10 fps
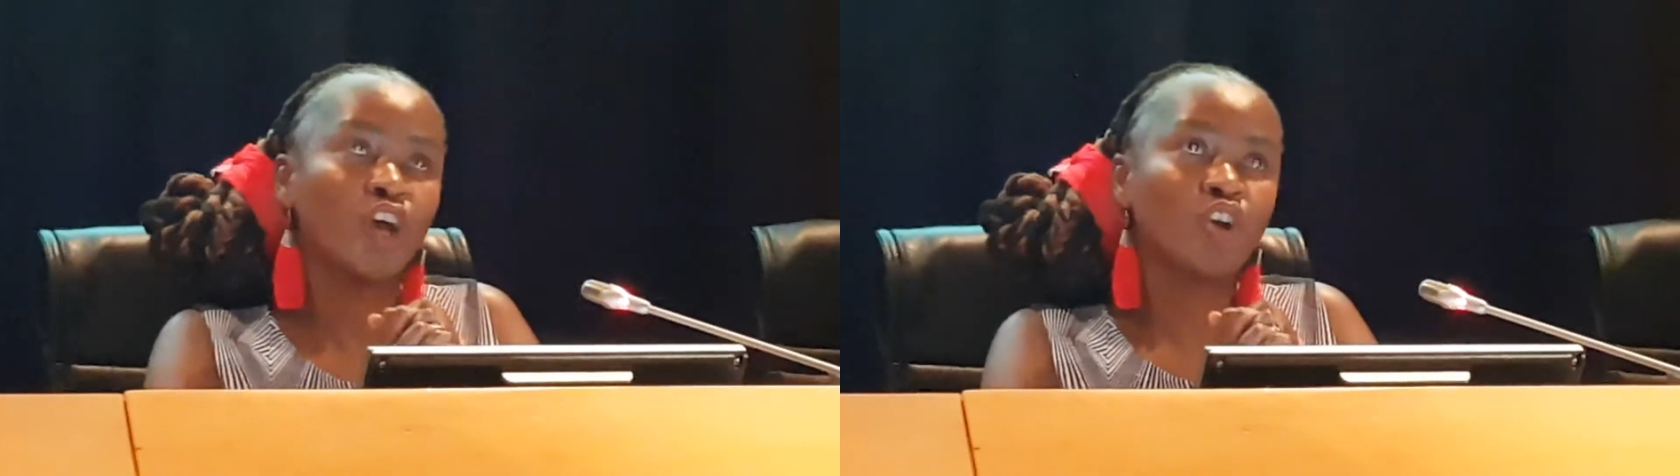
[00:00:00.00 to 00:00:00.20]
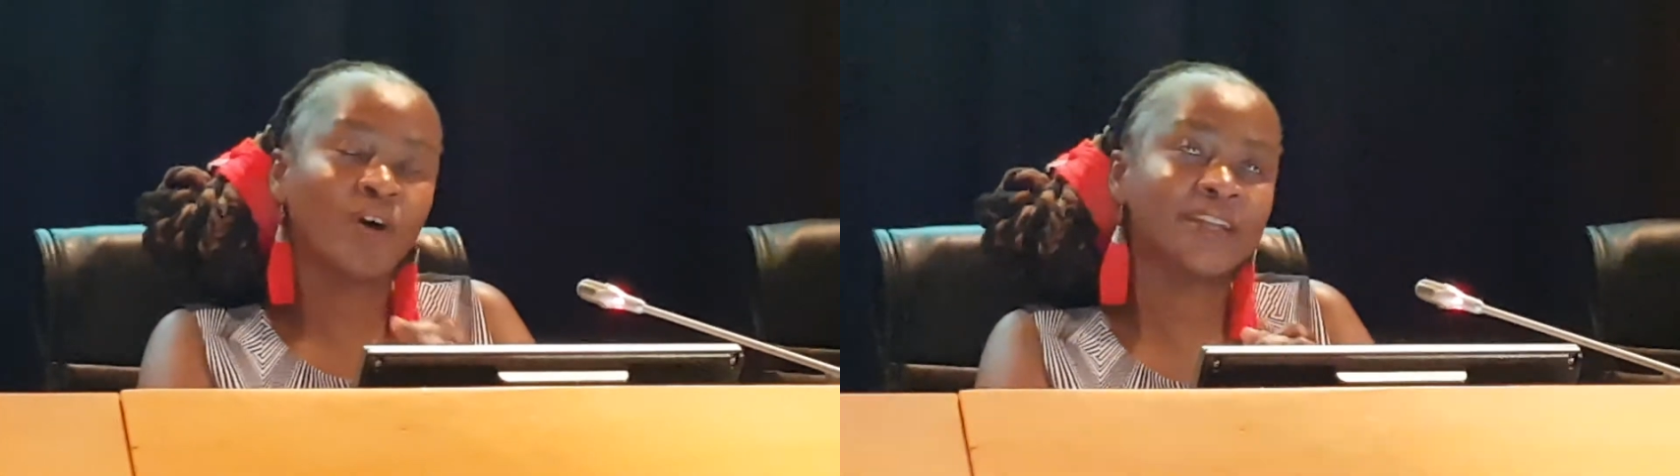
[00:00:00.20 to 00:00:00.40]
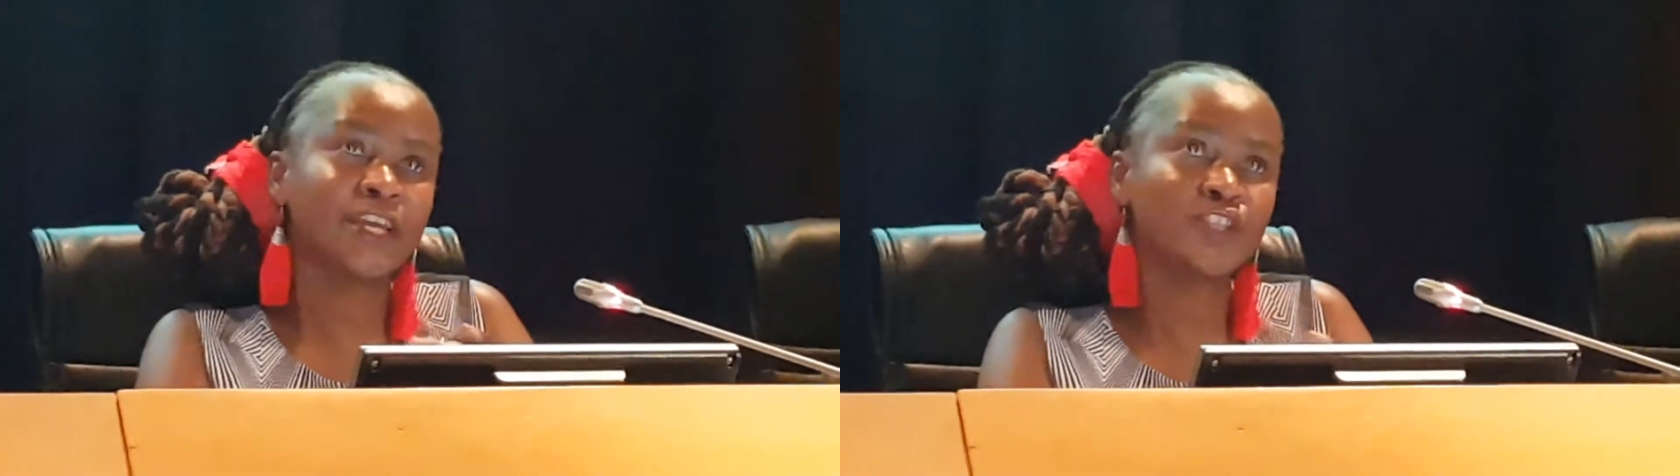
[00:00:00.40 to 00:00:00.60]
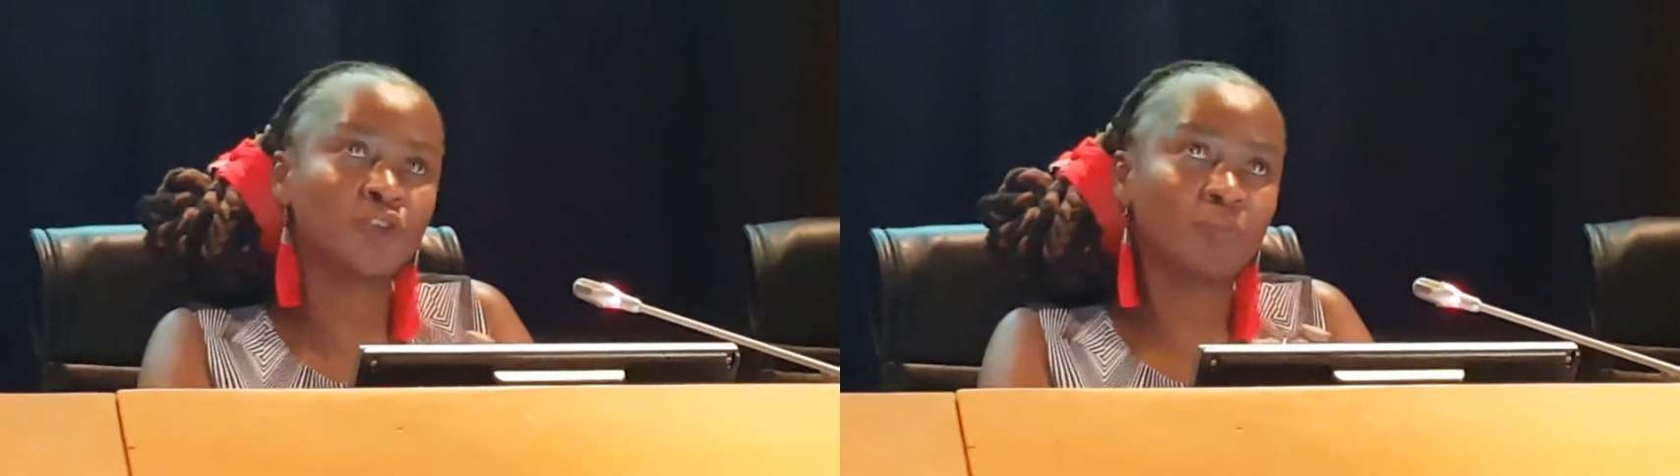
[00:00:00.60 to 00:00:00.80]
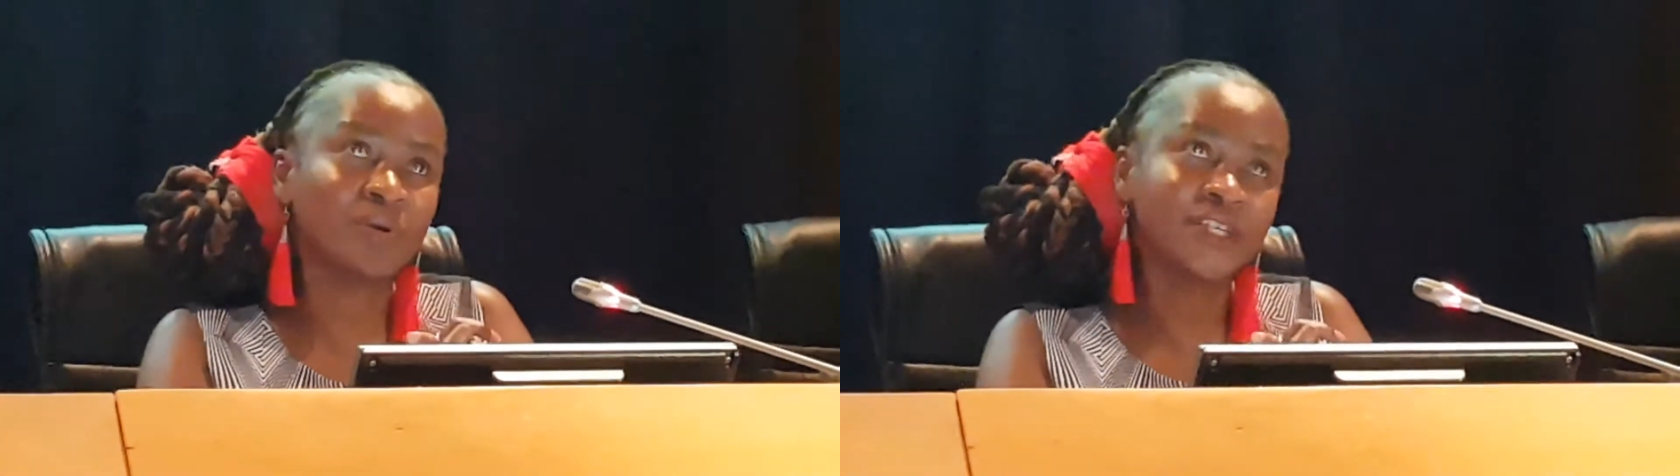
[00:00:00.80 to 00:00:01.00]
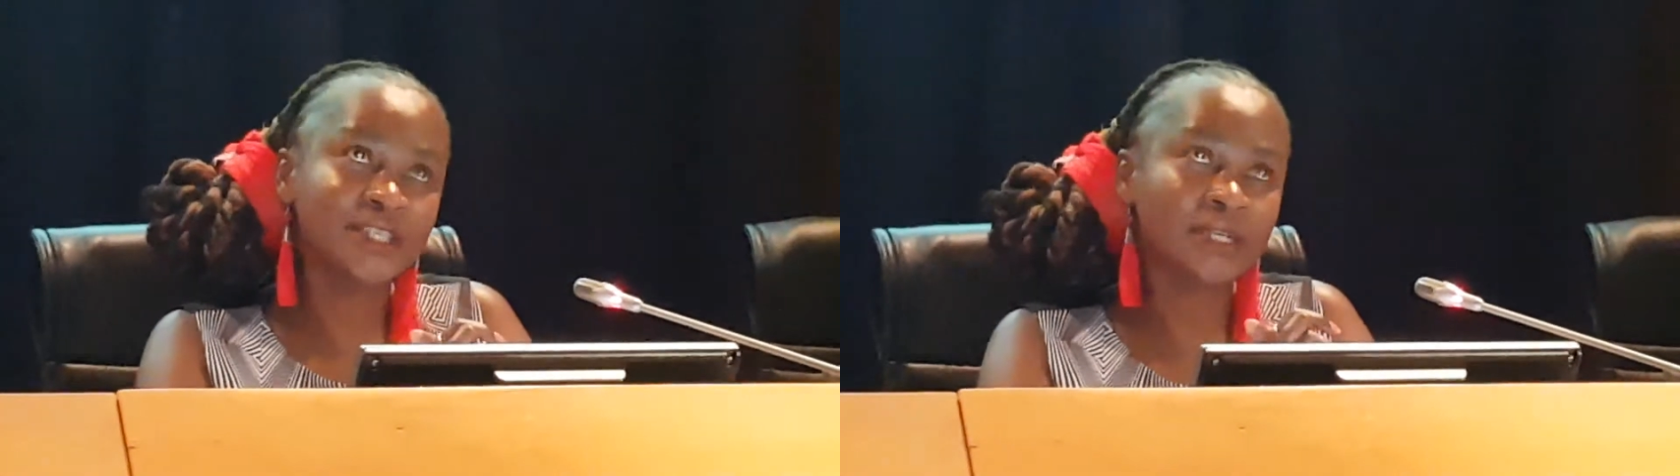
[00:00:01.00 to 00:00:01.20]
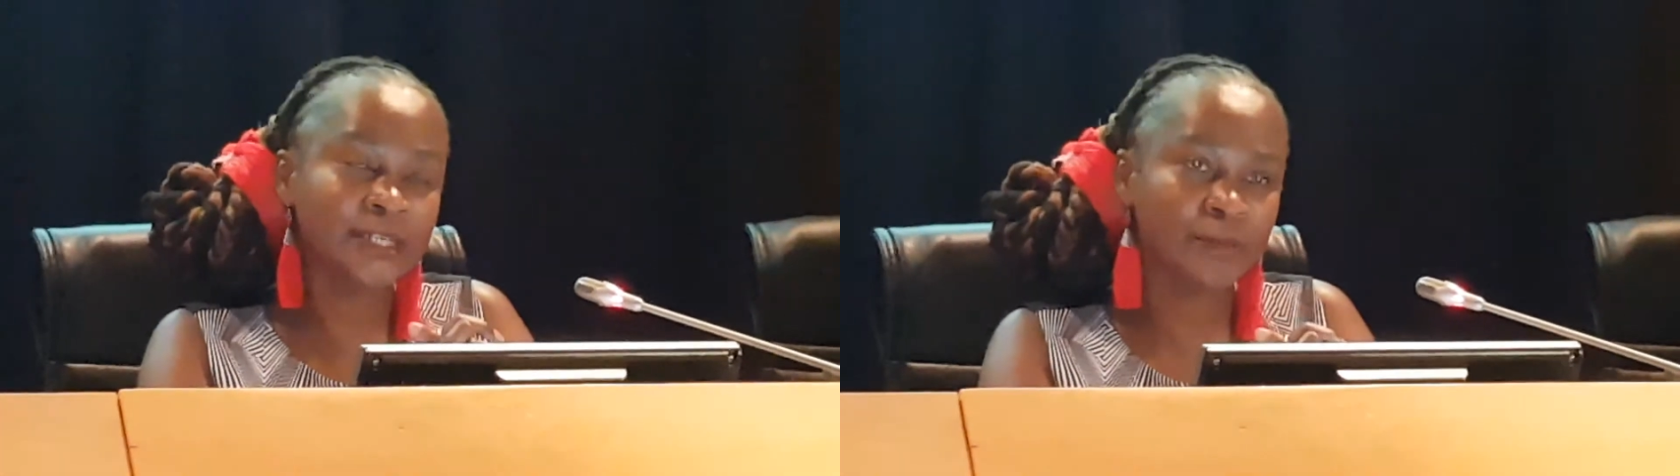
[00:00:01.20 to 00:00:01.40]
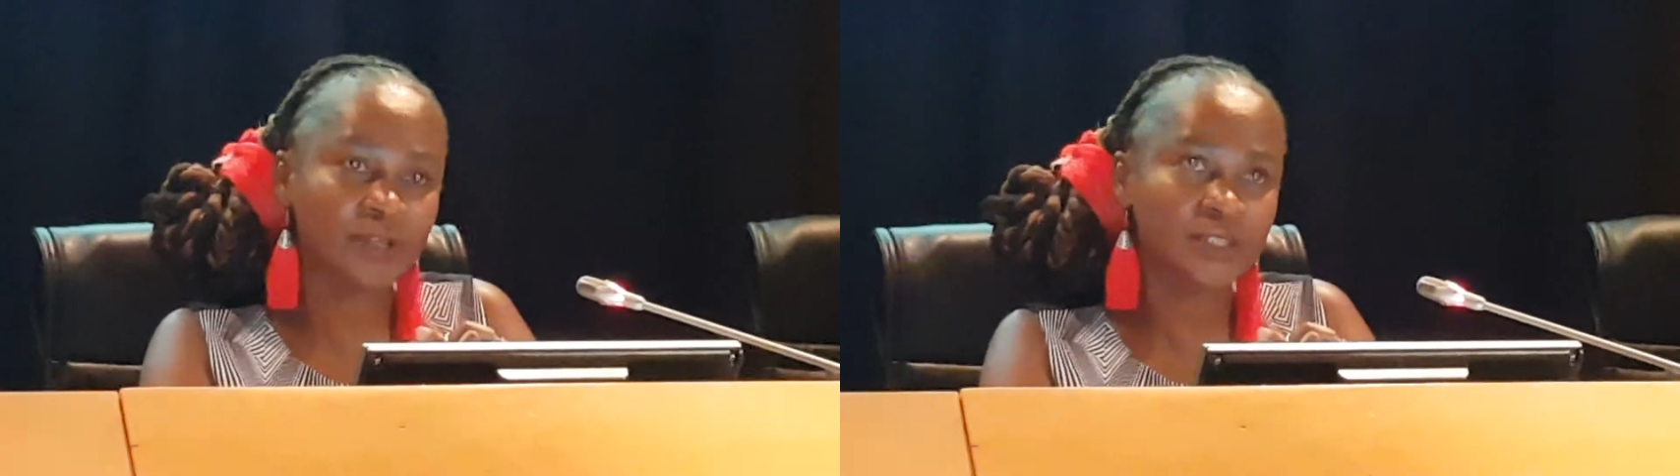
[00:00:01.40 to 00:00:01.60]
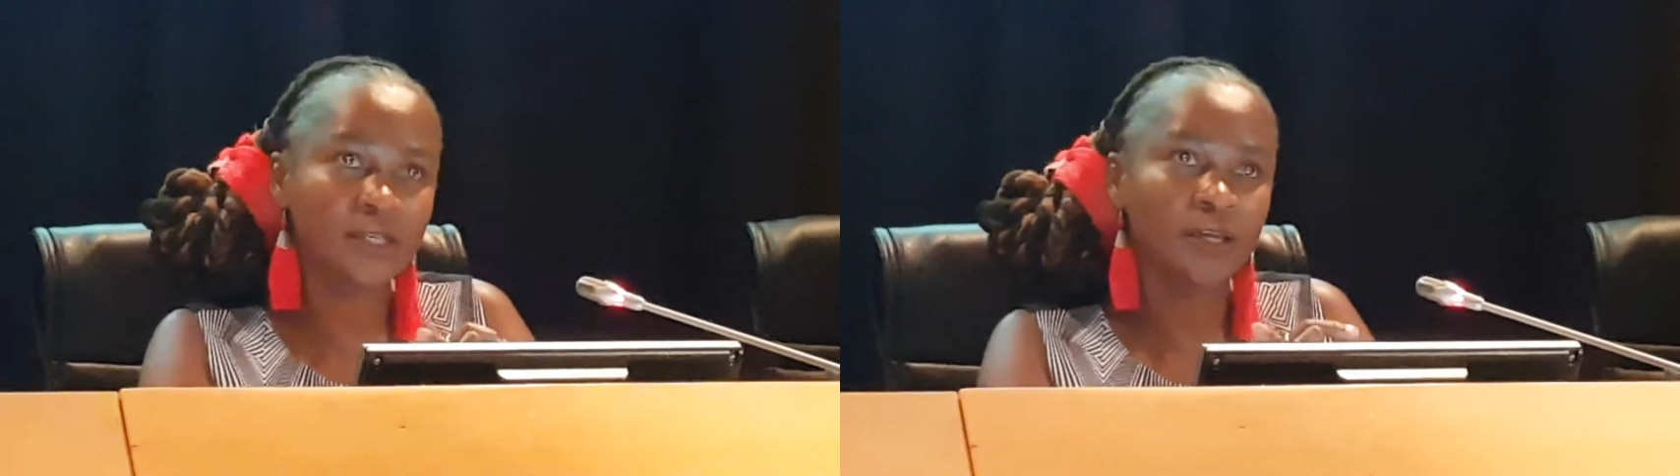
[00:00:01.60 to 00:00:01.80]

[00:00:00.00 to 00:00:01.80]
go and get your police clearance